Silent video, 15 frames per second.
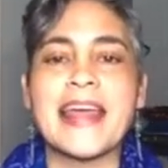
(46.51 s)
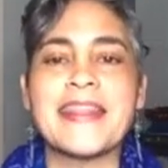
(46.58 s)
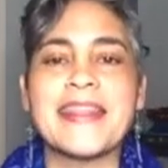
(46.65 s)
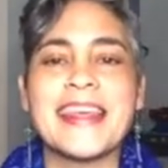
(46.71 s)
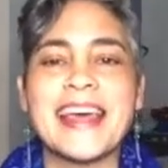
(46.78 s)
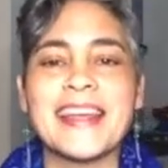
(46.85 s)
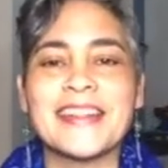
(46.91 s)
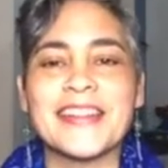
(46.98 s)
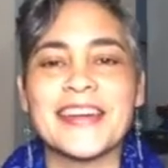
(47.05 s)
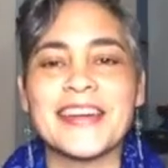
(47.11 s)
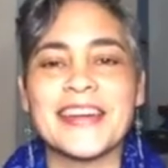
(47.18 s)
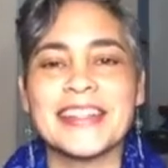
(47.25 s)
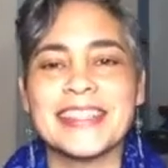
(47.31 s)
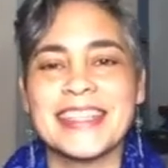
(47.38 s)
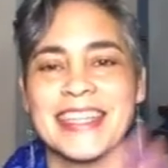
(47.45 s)
and then
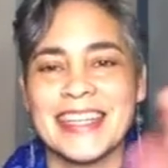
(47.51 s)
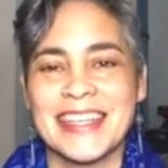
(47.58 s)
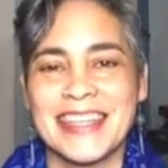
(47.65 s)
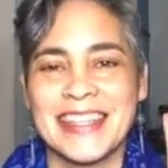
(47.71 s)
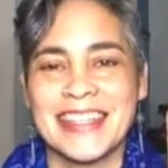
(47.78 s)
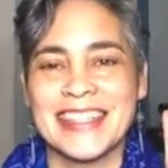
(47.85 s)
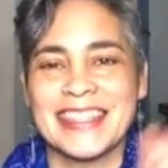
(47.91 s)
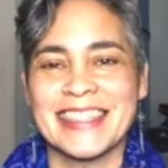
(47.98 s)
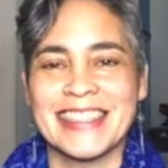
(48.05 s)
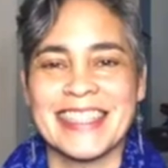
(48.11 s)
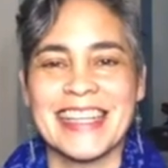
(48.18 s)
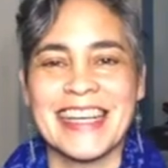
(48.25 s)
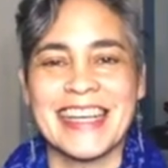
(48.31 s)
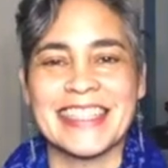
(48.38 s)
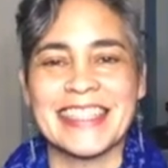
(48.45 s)
learned,
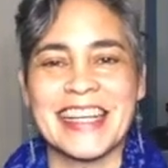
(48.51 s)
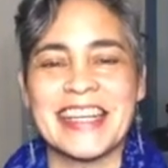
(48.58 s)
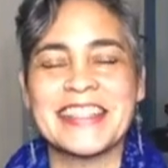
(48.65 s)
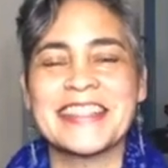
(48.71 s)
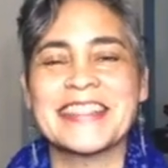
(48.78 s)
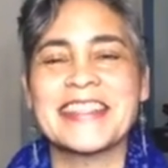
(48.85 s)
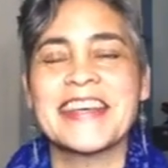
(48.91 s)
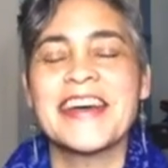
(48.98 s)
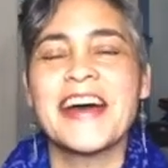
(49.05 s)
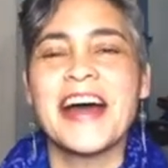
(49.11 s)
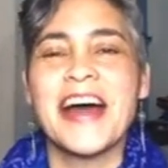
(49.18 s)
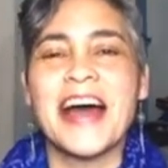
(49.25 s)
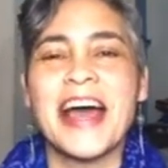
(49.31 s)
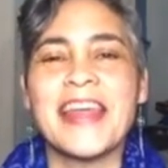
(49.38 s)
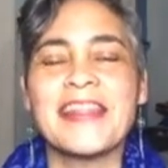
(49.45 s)
hi Jess,
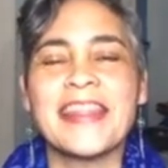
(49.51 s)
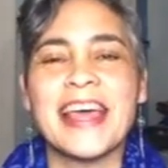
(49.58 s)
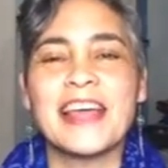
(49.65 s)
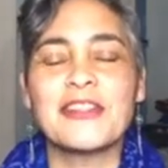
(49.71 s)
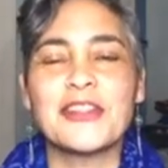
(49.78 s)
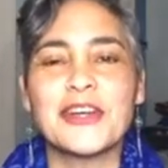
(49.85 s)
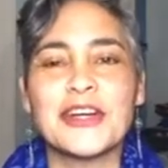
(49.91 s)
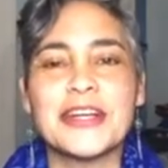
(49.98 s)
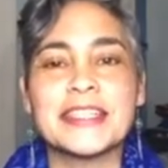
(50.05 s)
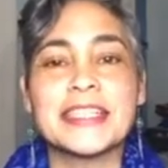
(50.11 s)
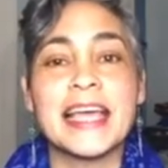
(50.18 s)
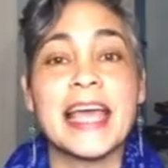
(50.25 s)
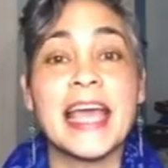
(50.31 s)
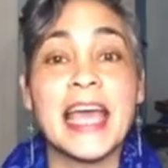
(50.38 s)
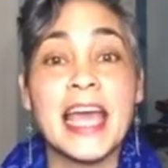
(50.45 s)
and then
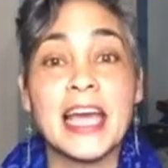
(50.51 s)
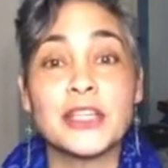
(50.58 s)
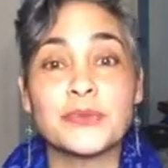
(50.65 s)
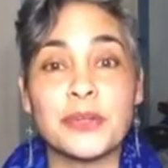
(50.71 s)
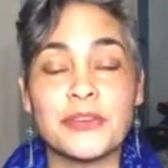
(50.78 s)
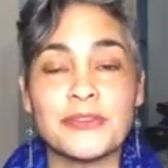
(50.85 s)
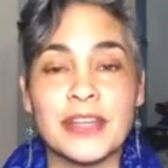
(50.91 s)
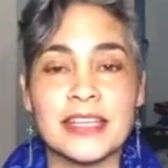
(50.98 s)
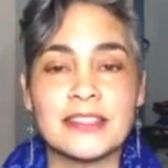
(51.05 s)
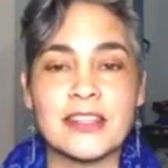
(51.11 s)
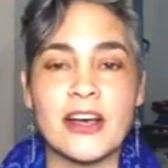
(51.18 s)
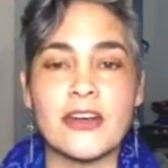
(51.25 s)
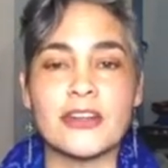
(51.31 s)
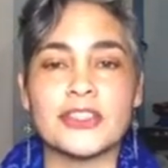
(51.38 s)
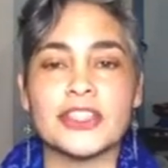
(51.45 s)
learned hand
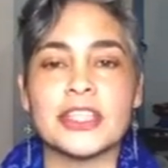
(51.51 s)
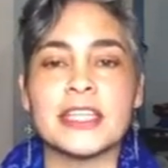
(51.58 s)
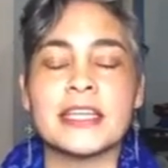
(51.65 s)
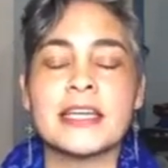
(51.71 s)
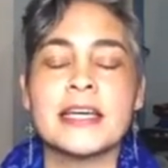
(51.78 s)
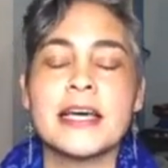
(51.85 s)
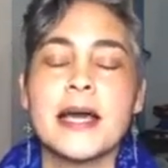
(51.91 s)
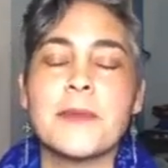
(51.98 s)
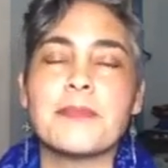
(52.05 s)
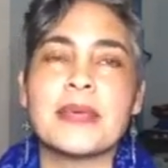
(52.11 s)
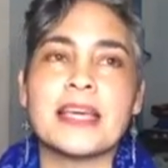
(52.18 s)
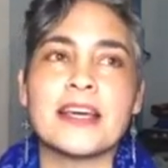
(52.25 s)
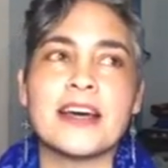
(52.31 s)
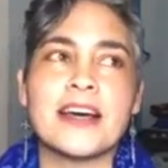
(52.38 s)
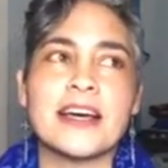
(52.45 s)
reflexology,
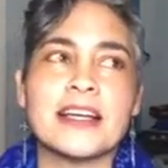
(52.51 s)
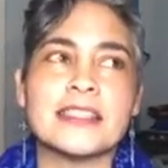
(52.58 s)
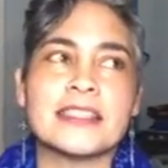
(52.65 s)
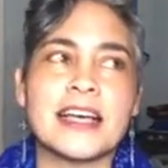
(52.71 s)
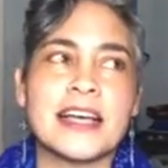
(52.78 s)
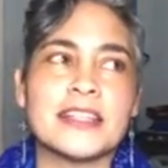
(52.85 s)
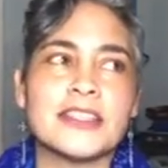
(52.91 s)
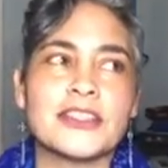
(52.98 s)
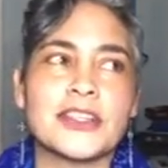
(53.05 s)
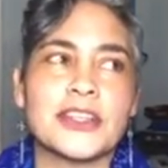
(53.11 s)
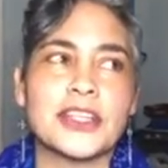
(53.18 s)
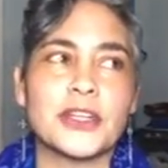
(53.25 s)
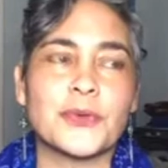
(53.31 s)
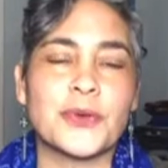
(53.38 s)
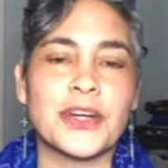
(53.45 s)
because I
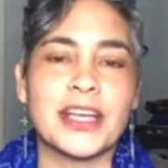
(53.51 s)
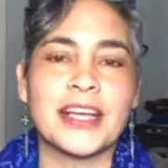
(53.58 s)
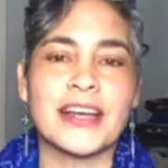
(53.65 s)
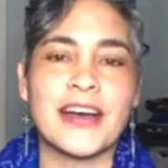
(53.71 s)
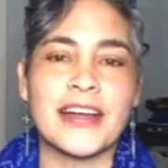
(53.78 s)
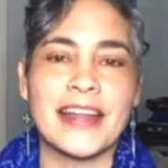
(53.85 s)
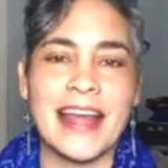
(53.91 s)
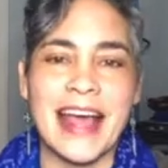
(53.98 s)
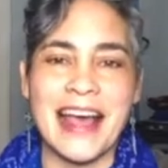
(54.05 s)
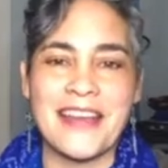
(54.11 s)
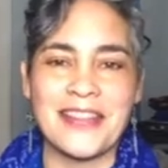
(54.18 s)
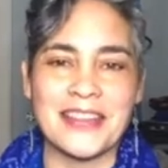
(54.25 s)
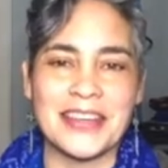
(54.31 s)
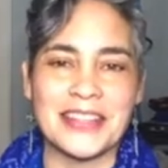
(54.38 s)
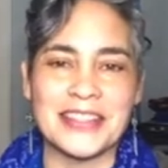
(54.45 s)
started working on
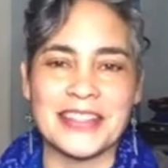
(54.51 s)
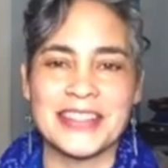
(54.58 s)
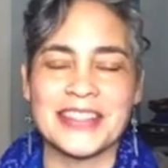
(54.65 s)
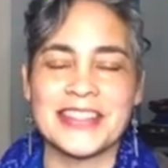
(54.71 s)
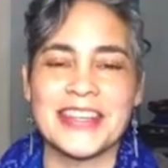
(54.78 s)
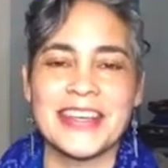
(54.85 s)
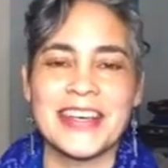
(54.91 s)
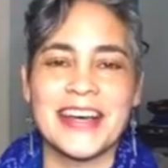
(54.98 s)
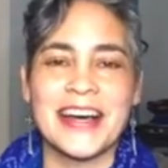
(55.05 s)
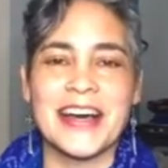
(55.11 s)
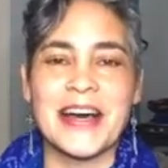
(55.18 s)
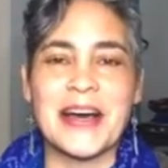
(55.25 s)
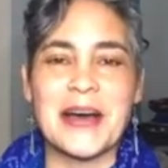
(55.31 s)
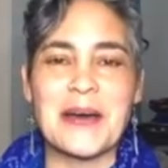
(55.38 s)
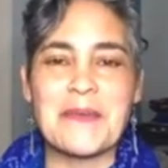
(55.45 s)
athletes.
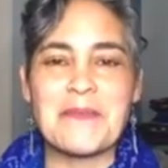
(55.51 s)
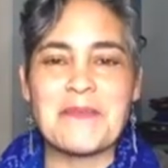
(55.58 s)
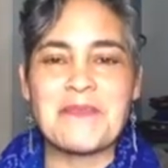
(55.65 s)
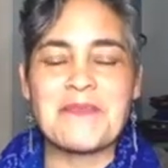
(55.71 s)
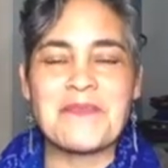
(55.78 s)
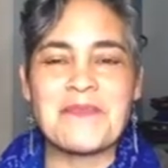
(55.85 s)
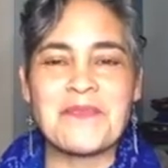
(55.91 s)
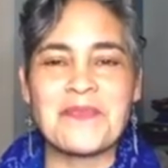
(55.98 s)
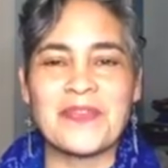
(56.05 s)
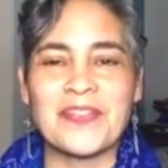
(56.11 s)
And